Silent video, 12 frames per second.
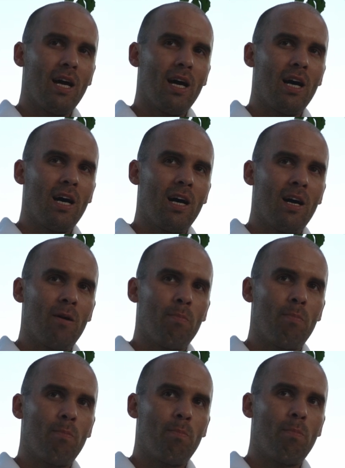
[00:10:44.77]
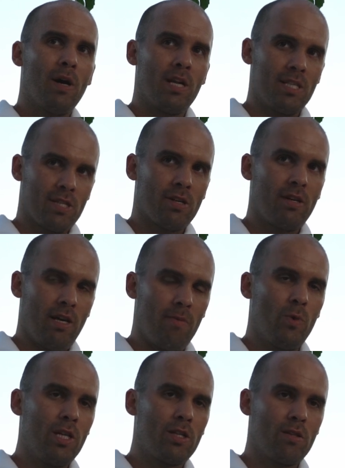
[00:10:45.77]
But
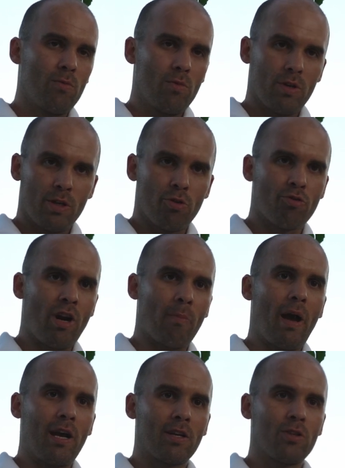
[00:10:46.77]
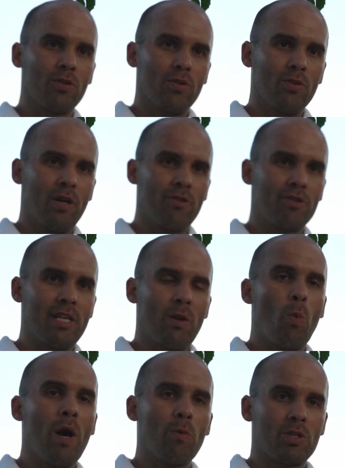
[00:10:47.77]
we need to track back to
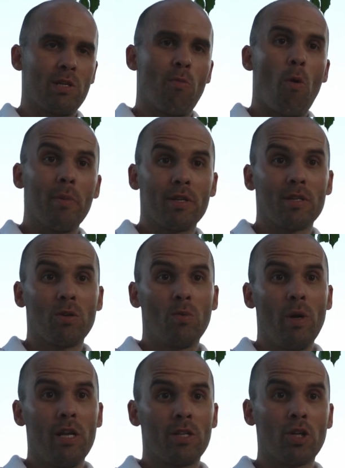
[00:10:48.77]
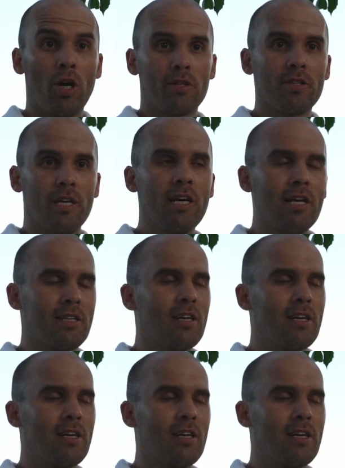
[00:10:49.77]
understand when was the moment when it got the hit.